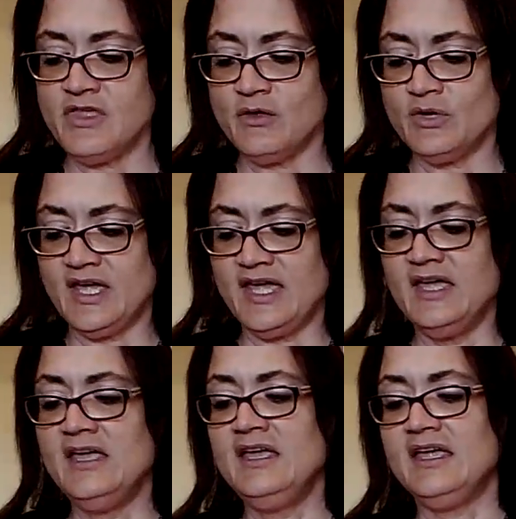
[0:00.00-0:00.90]

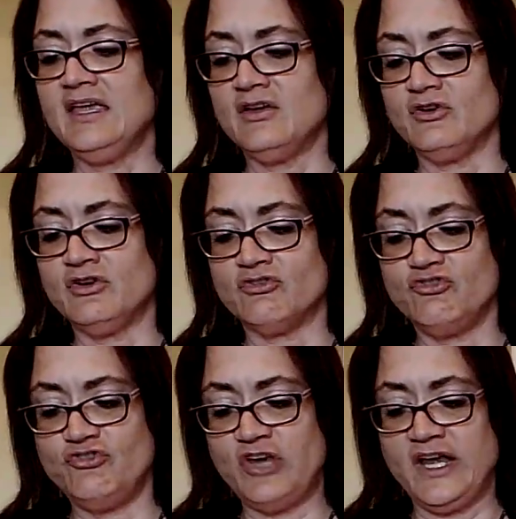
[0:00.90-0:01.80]
okay? You're
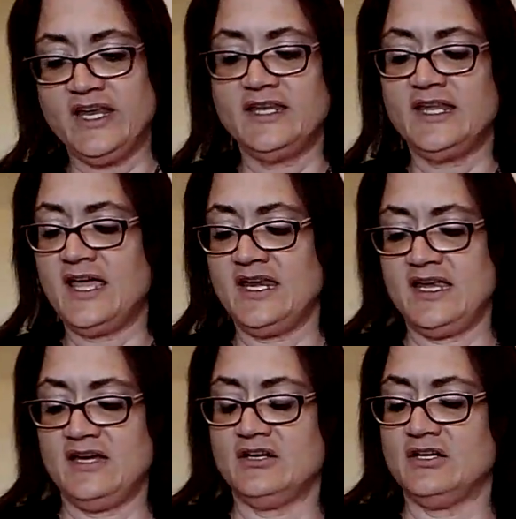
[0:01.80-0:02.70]
shedding that
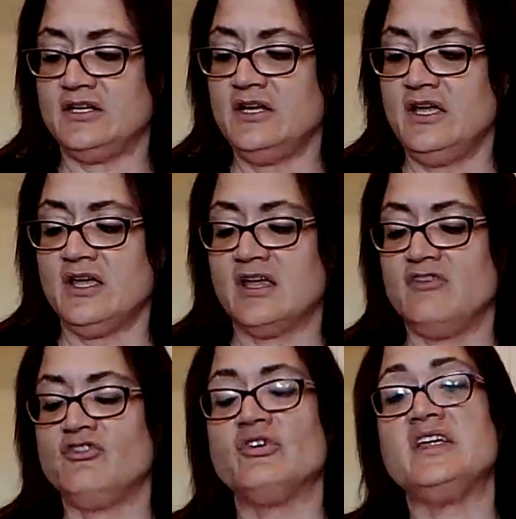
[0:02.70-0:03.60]
here
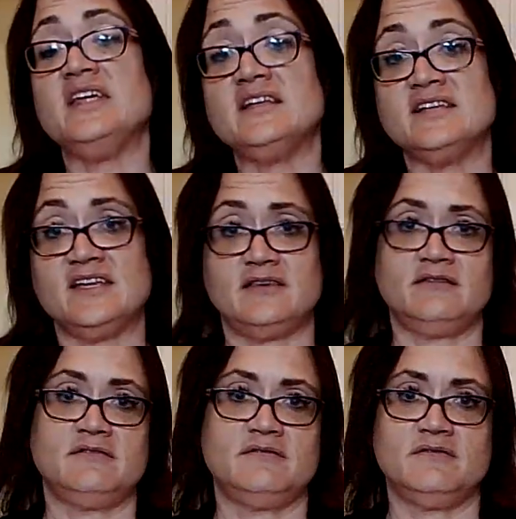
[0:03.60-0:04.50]
because you're healing,
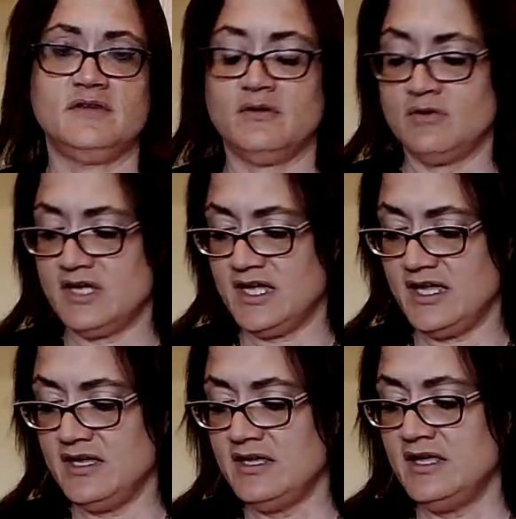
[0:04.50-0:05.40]

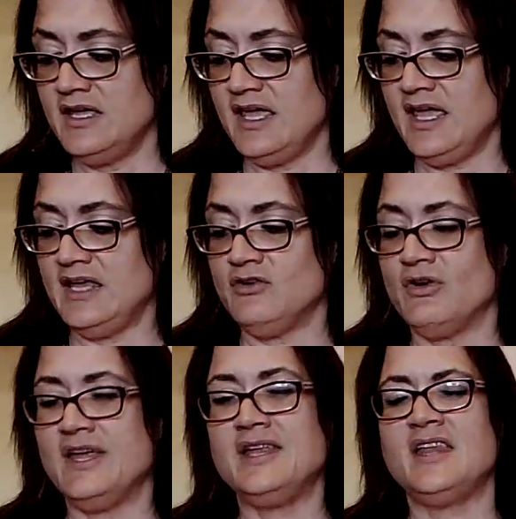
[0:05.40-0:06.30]
okay? And
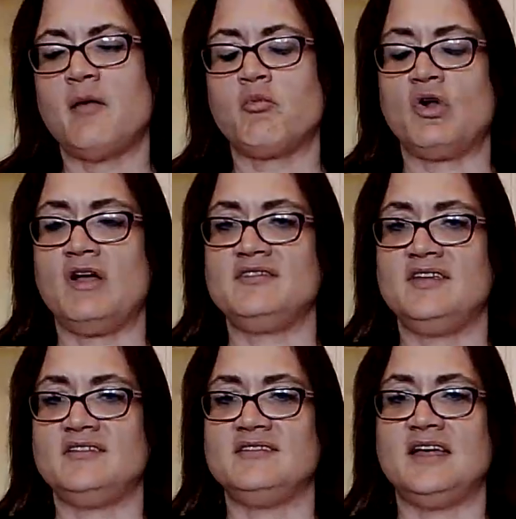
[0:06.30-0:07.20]
you're in that
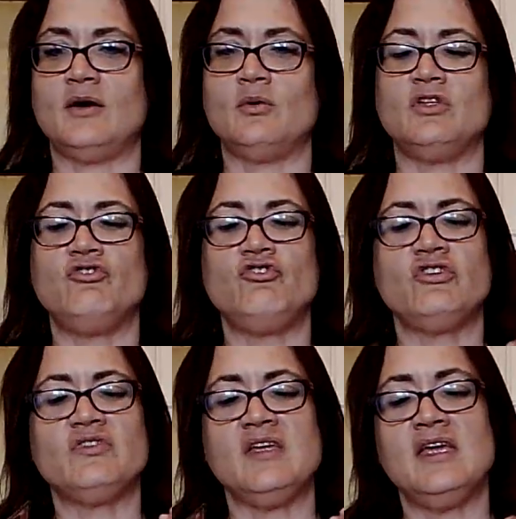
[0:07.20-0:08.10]
process now, and it's
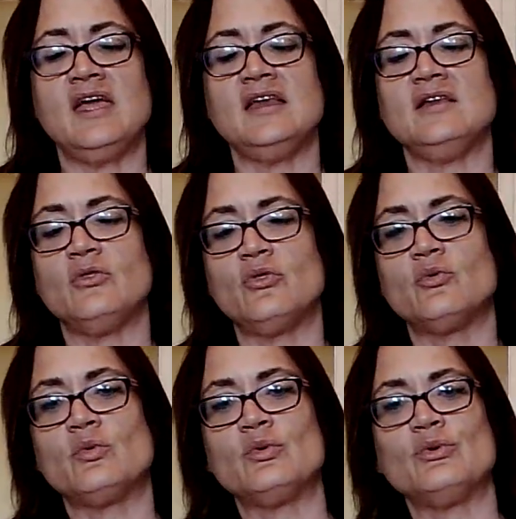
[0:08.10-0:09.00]
just getting
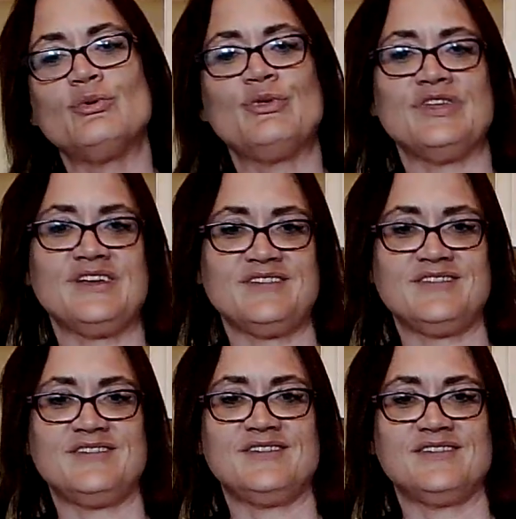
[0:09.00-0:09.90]
through
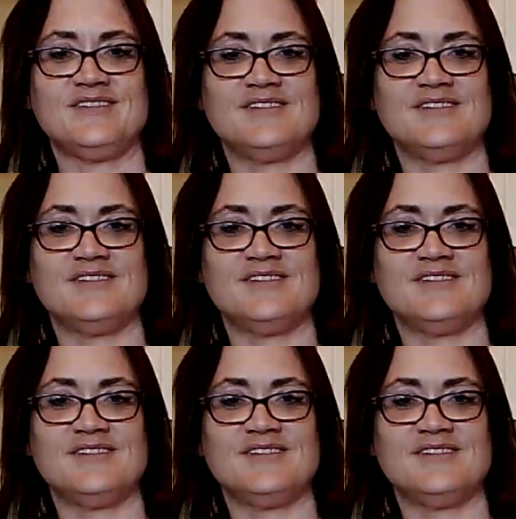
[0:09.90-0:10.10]
this,